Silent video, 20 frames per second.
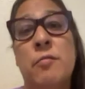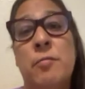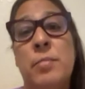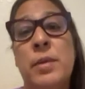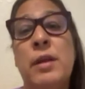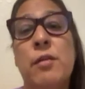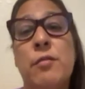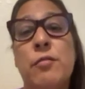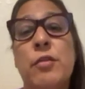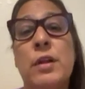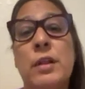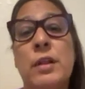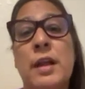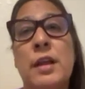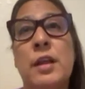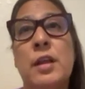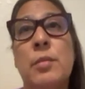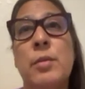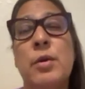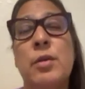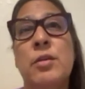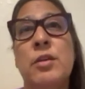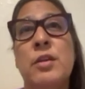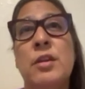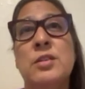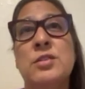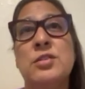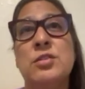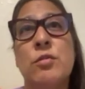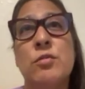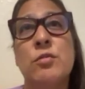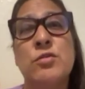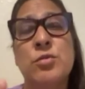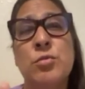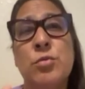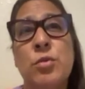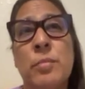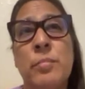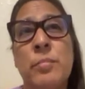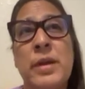being frontline communities, those
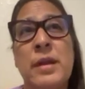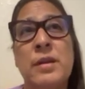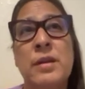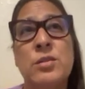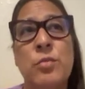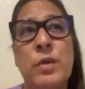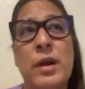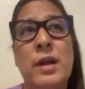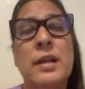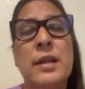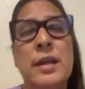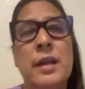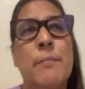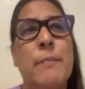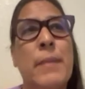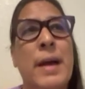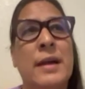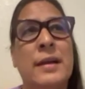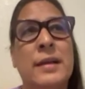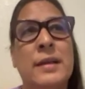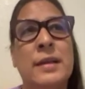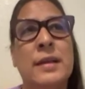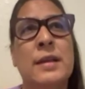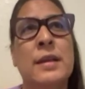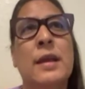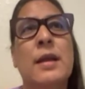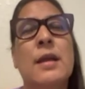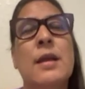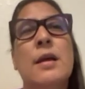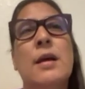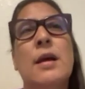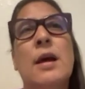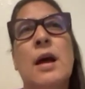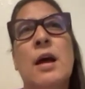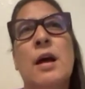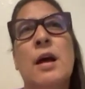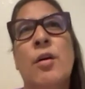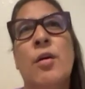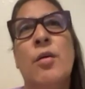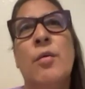who are being directly impacted
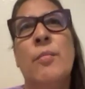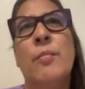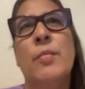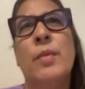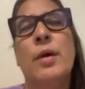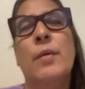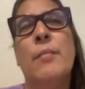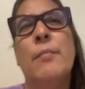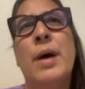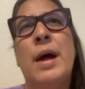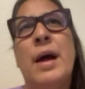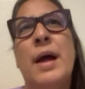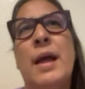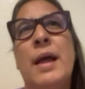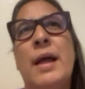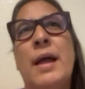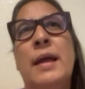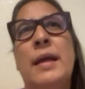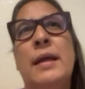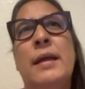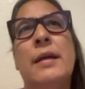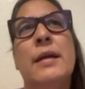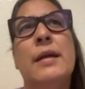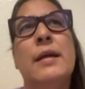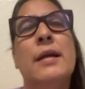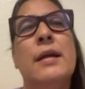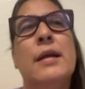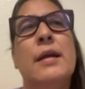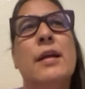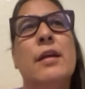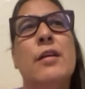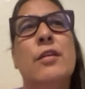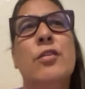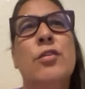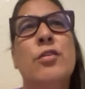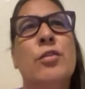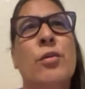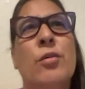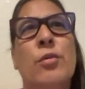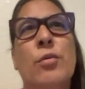by,
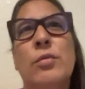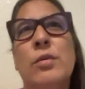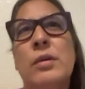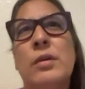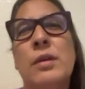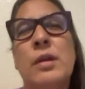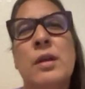you know,